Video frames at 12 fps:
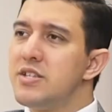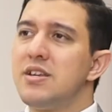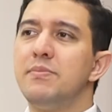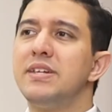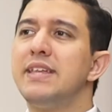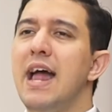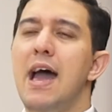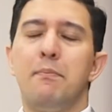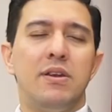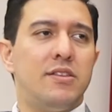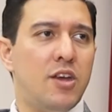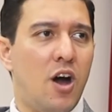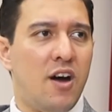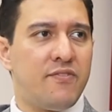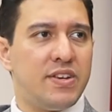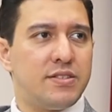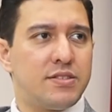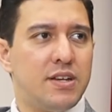Something that happened at the
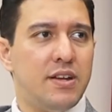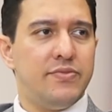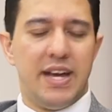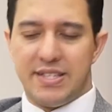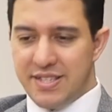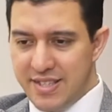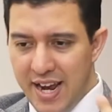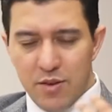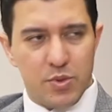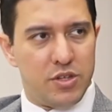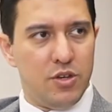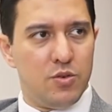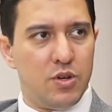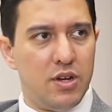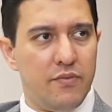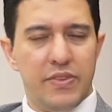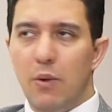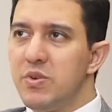office that stayed with you,
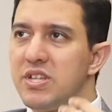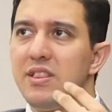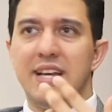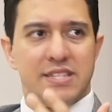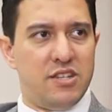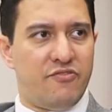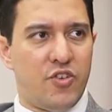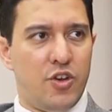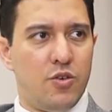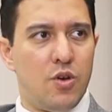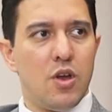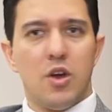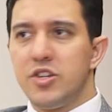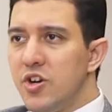that was a lesson for you.